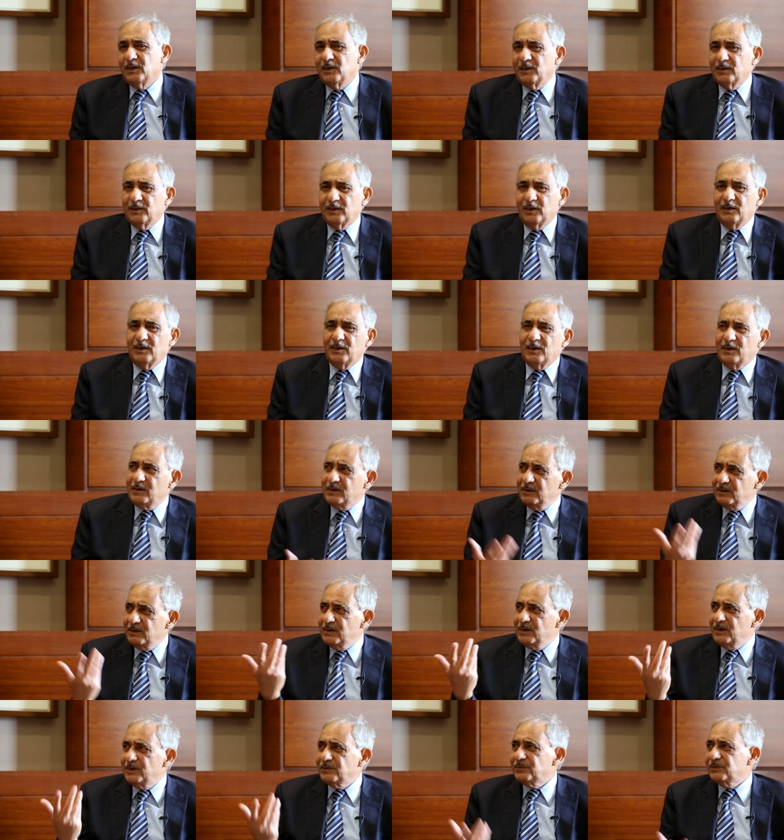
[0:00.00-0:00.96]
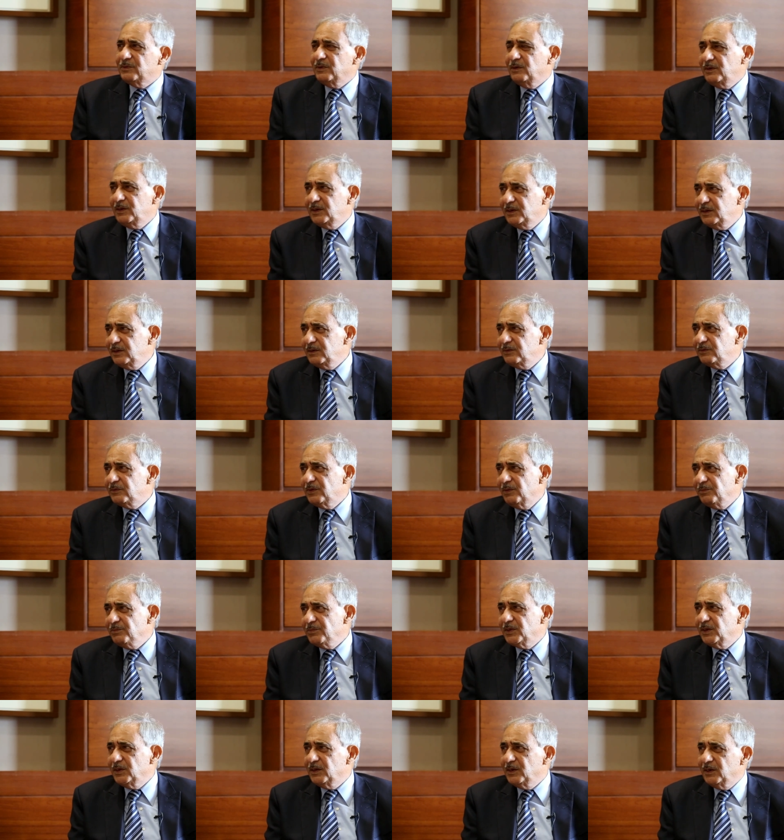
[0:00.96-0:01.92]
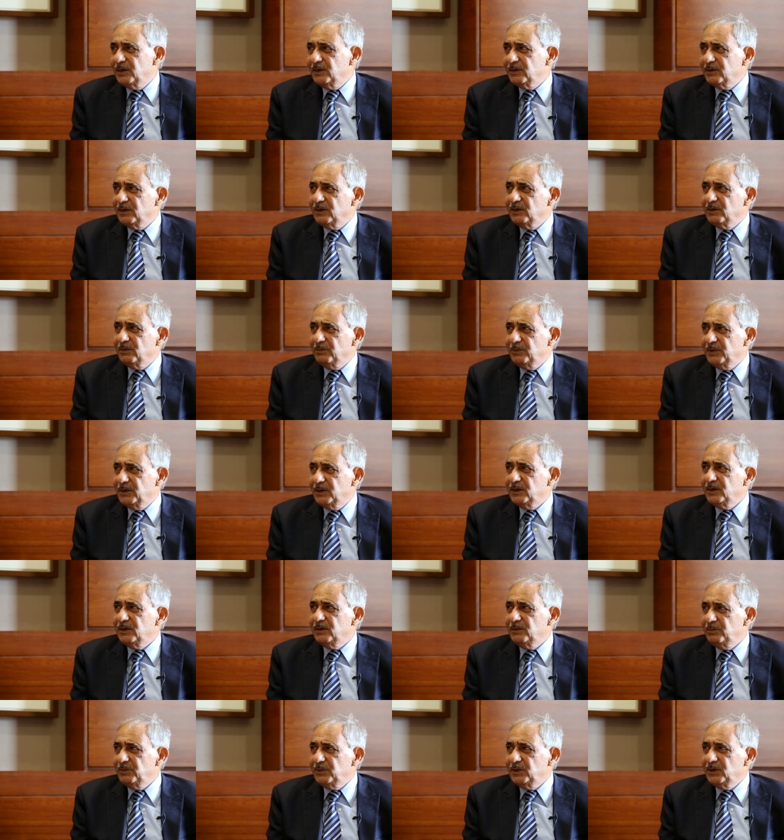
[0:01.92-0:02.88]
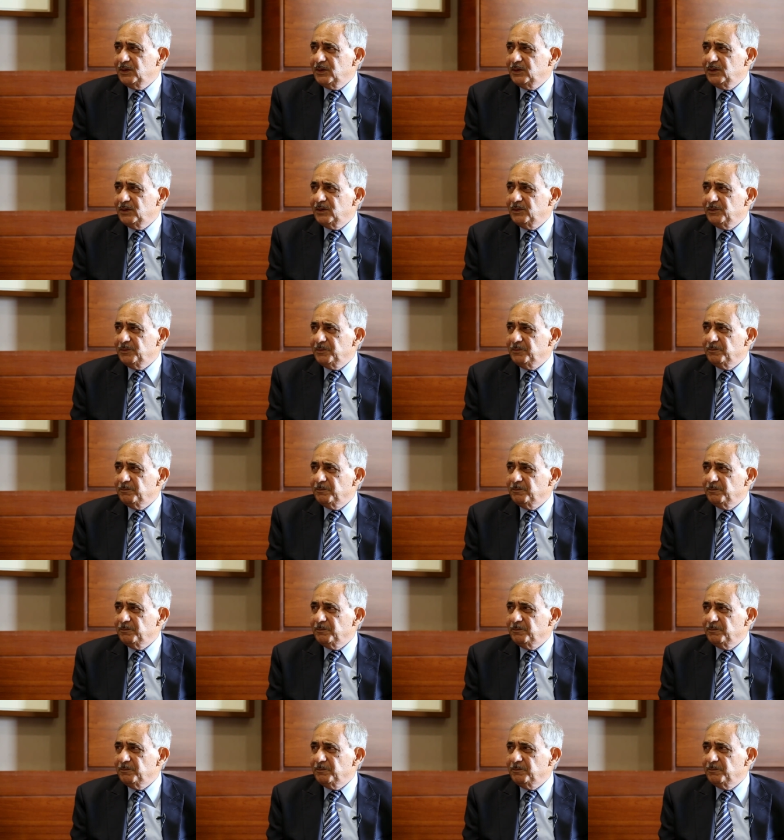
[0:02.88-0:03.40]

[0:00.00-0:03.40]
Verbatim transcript: then internationally is something I think we, we,